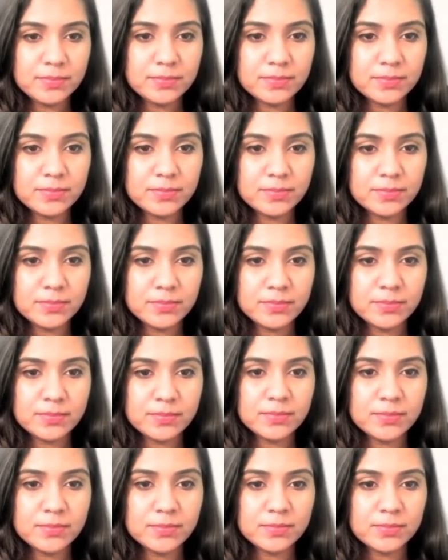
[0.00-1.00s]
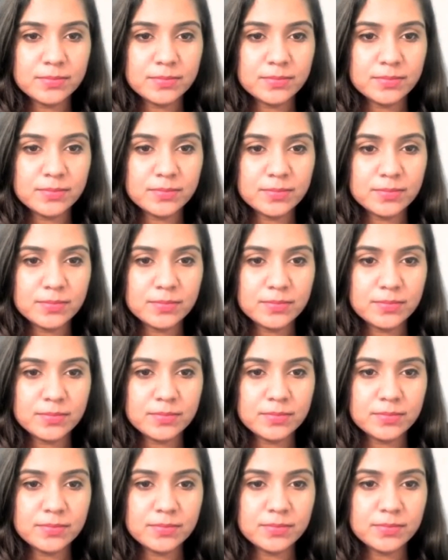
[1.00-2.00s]

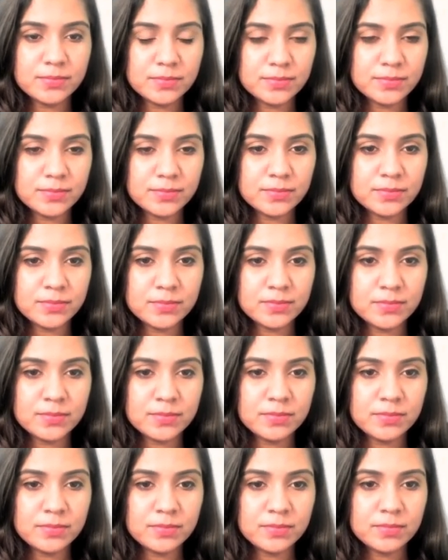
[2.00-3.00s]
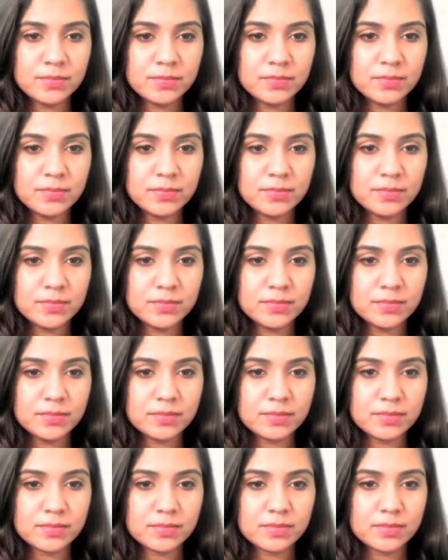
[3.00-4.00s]

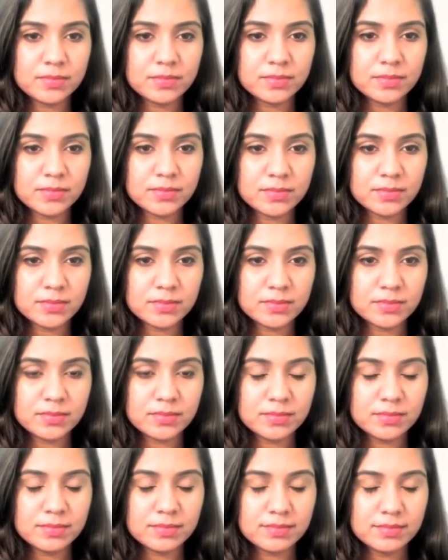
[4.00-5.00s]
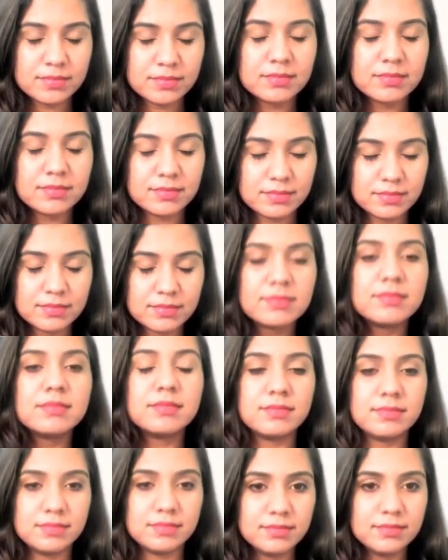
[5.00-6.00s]

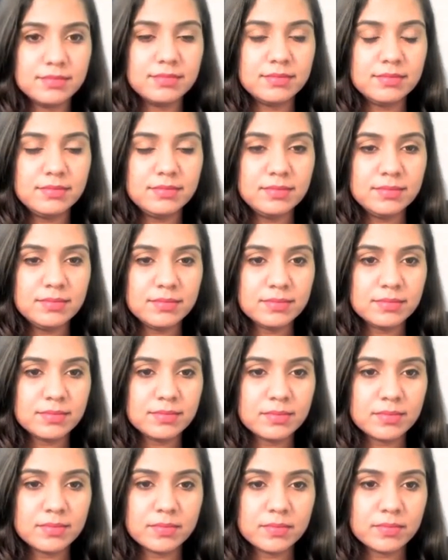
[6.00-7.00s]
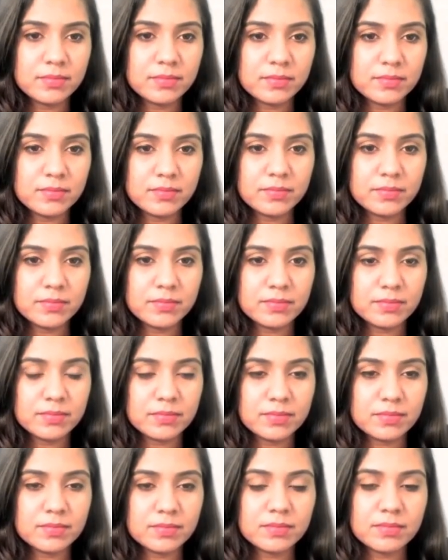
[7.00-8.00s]
(not speaking)